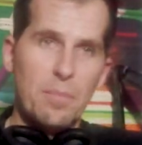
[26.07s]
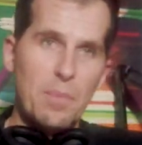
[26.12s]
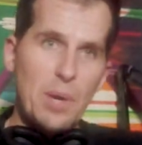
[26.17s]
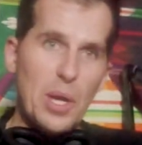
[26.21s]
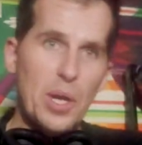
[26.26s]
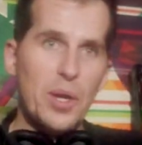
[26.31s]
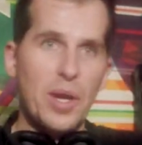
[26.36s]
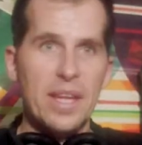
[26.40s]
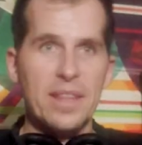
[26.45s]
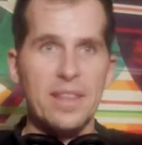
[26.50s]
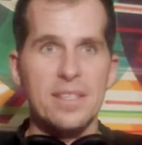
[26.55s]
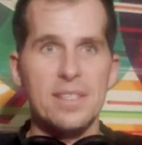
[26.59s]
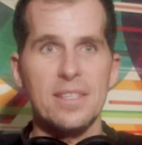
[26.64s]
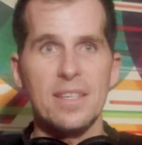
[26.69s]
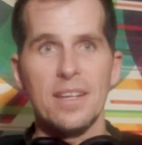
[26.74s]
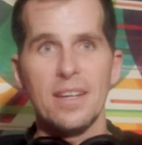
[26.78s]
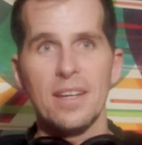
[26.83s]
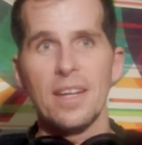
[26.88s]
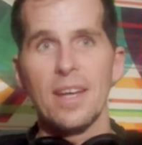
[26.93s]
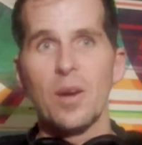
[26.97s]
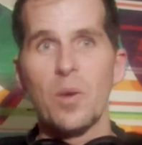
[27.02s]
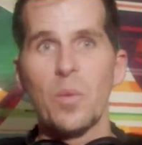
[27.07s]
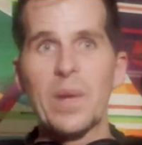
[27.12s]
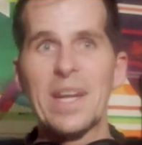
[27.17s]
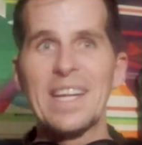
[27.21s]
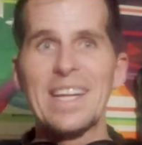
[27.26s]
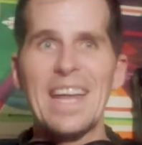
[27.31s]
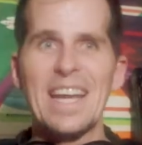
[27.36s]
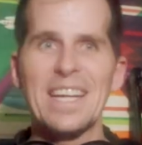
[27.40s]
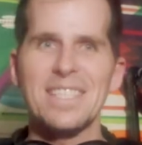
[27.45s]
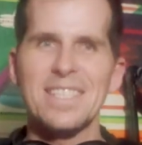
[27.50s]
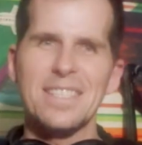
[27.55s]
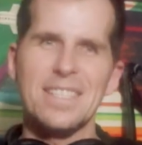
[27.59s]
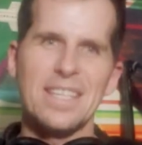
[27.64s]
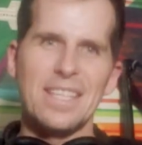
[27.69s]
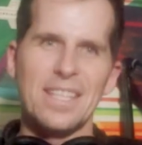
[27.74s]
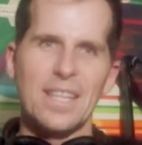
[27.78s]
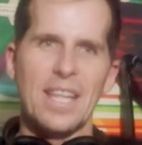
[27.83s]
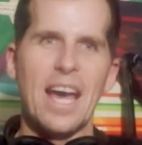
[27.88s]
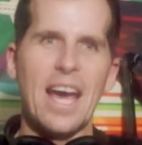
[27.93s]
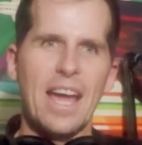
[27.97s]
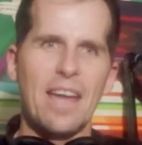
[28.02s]
Murder at the Citadel. We didn't actually see
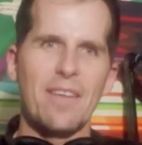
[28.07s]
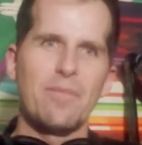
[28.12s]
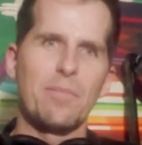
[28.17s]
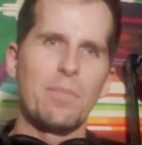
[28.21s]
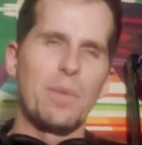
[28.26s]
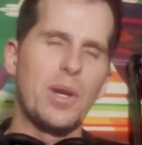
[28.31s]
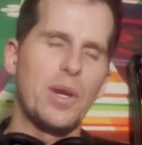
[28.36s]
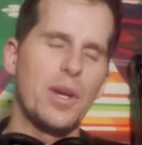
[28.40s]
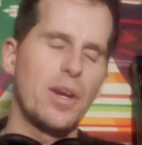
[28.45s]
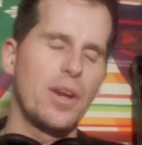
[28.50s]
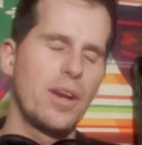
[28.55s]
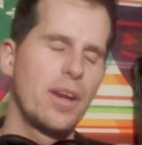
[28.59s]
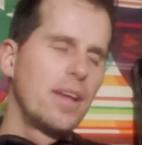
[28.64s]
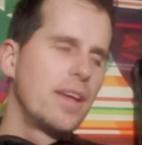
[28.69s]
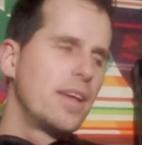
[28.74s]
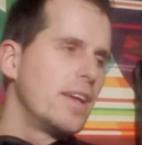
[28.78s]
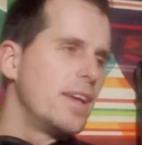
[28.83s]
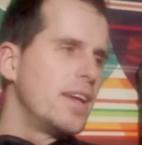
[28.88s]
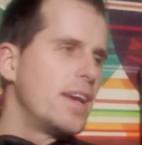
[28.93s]
a live murder.